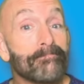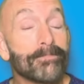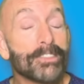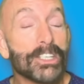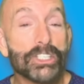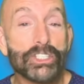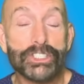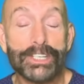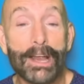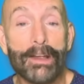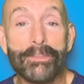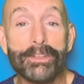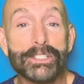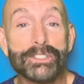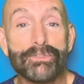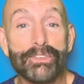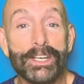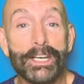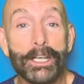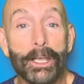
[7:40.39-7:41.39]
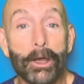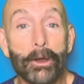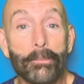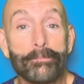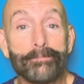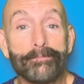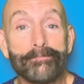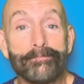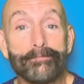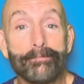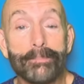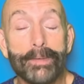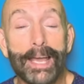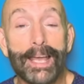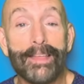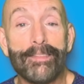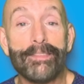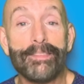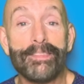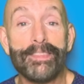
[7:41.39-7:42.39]
share this video
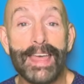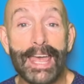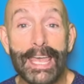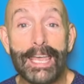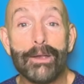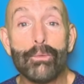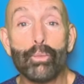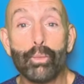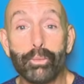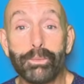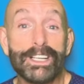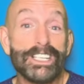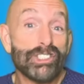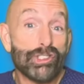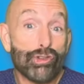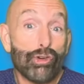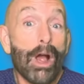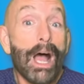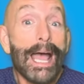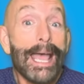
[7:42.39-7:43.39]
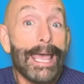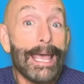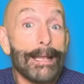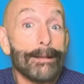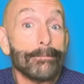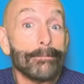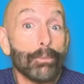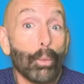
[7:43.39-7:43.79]
and they can try it.